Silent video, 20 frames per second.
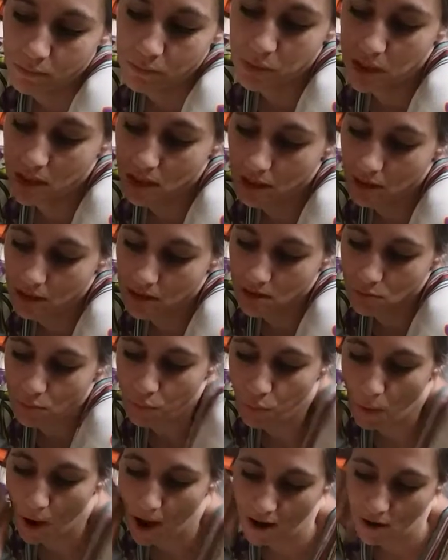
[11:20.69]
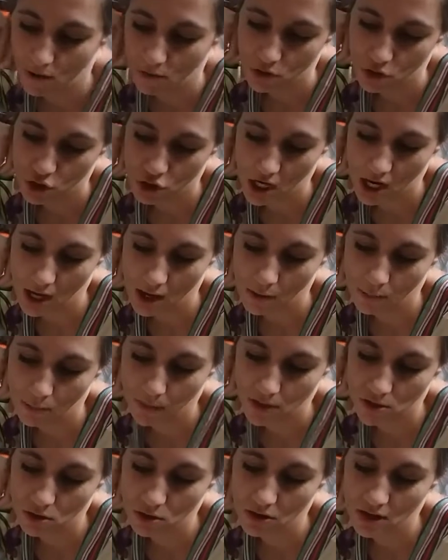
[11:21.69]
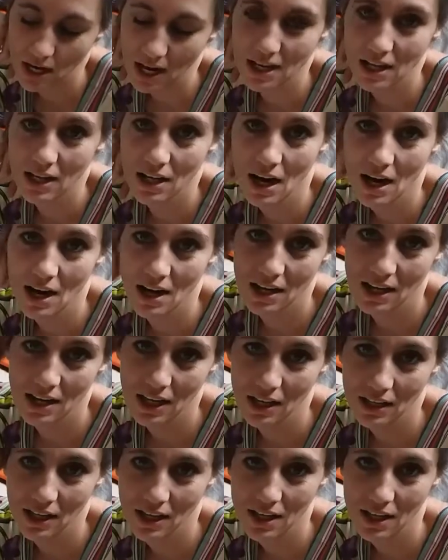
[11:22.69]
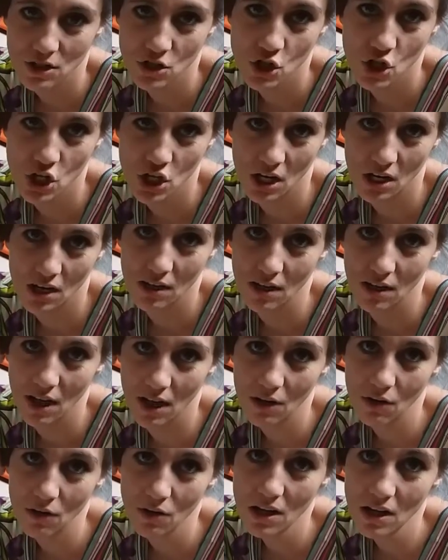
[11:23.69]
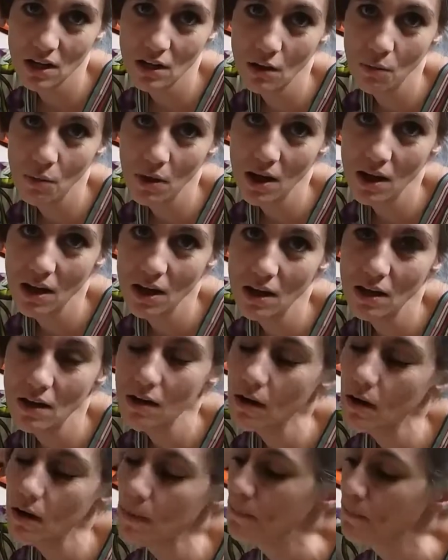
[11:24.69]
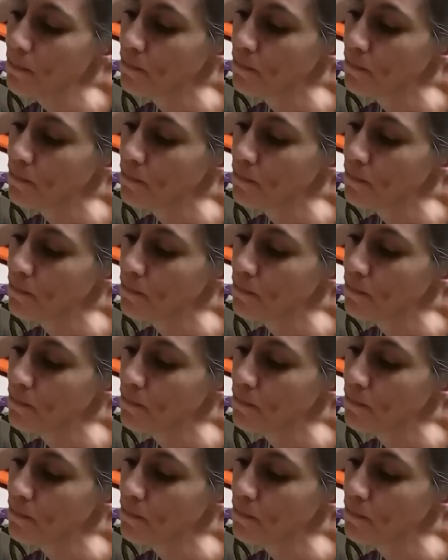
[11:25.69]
be this round shape, and so that I could kind of get like a chin area right here